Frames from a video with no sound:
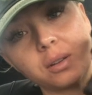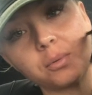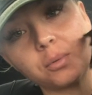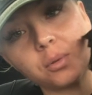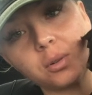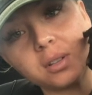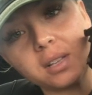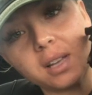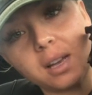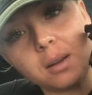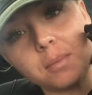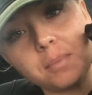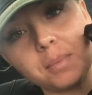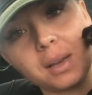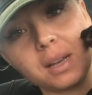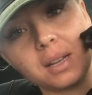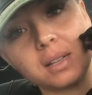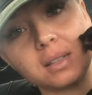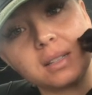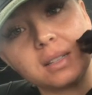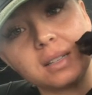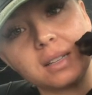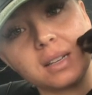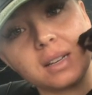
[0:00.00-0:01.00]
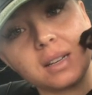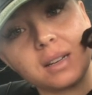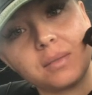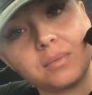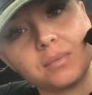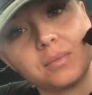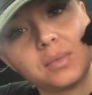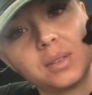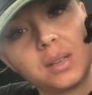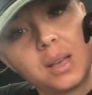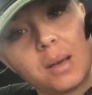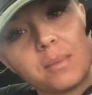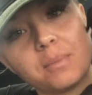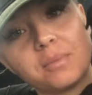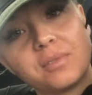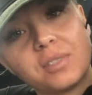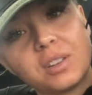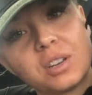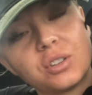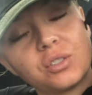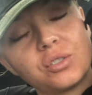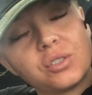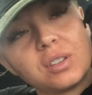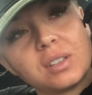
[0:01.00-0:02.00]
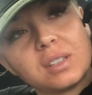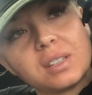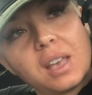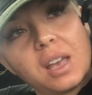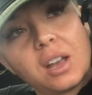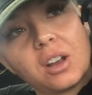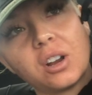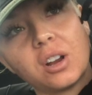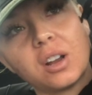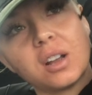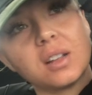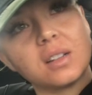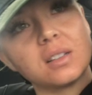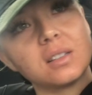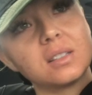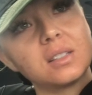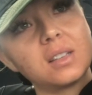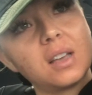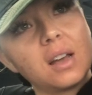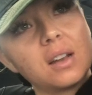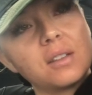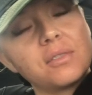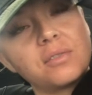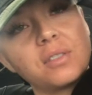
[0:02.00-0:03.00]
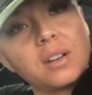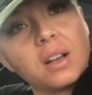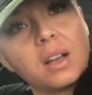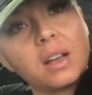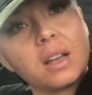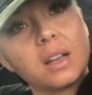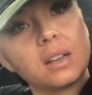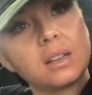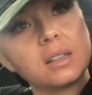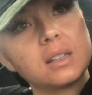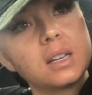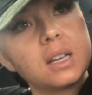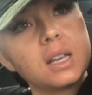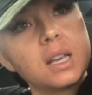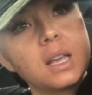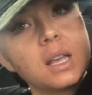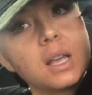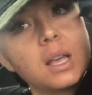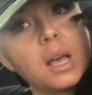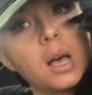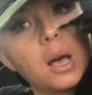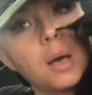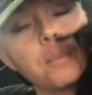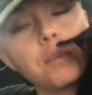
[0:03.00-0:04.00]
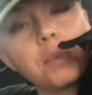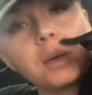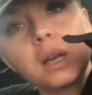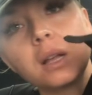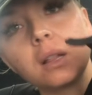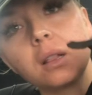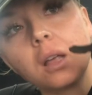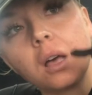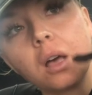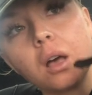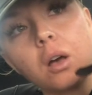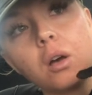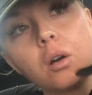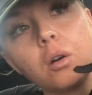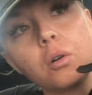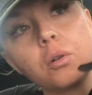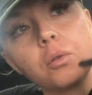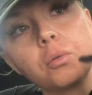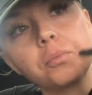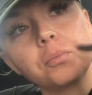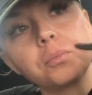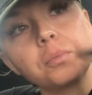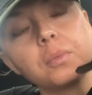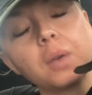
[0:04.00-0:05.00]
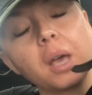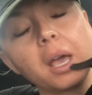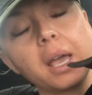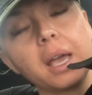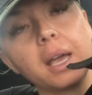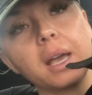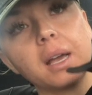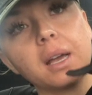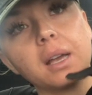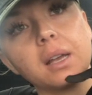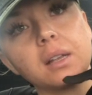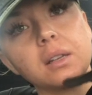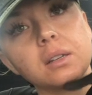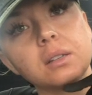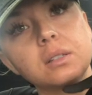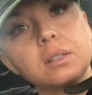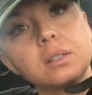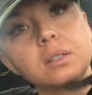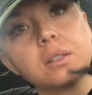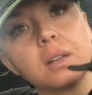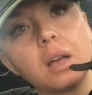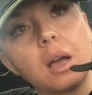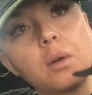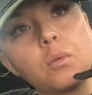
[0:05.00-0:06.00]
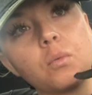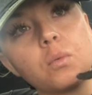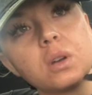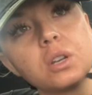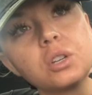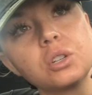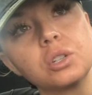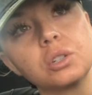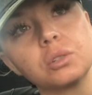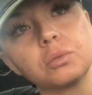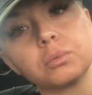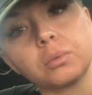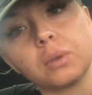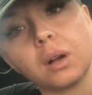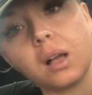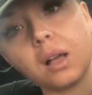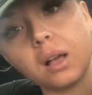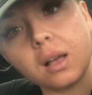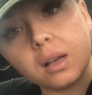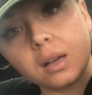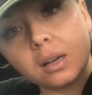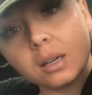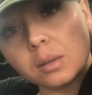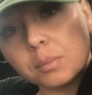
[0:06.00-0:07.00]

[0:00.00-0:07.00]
rolled out of bed to come finish these errands. Gotta find a pillow, and I wish a rug,